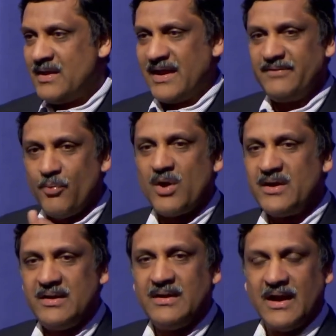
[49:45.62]
And we
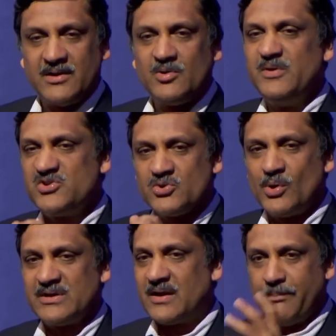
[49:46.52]
wanted to be
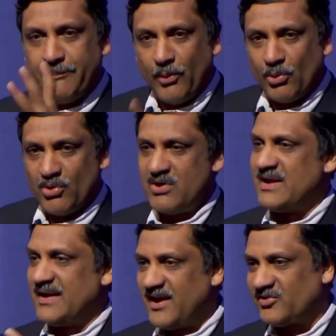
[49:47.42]
sure that our board
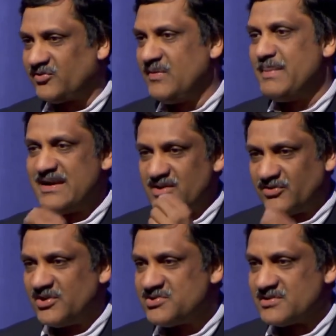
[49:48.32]
and us, we made
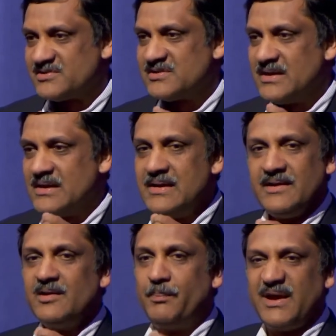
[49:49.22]
decisions,
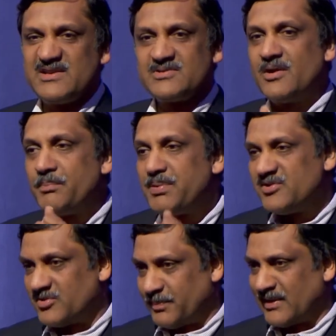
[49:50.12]
you know, based on
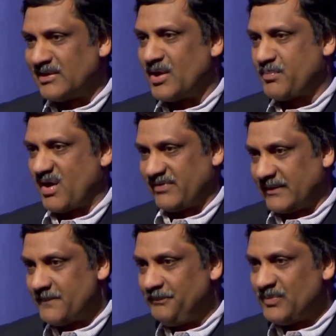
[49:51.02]
principle, not profit.
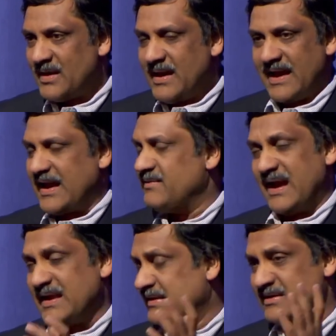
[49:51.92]

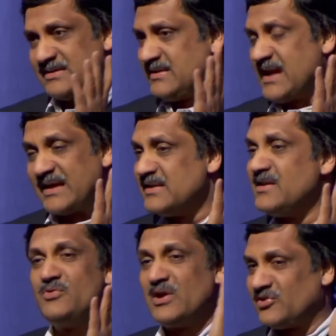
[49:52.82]
And I can
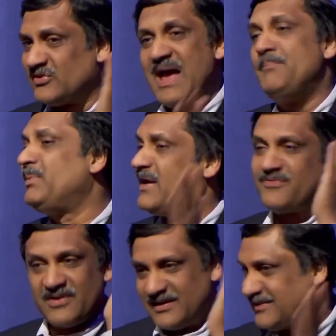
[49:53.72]
give you example
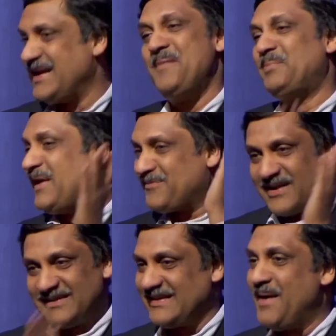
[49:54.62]
after example after
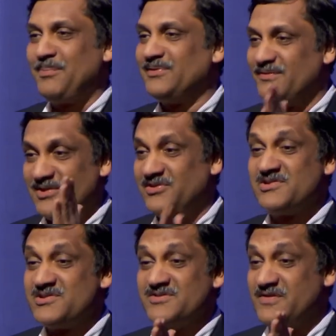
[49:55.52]
examples of
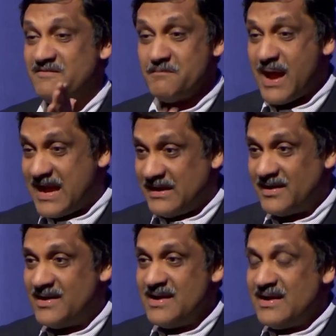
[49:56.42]
decisions we've made
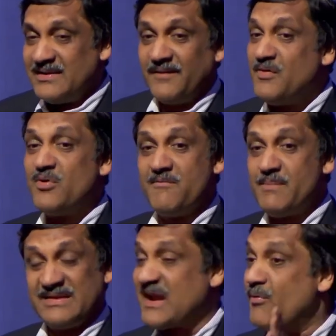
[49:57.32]
that I
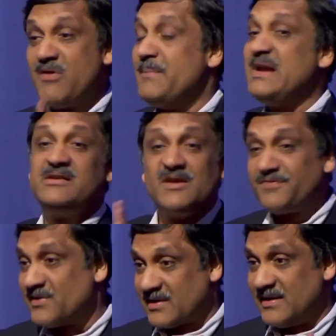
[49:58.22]
would have made
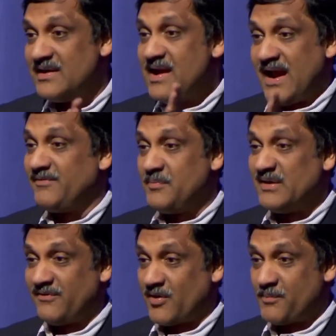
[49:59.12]
differently had we been
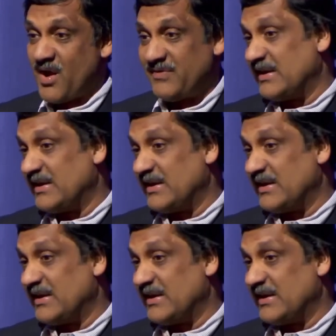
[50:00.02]
a for-profit.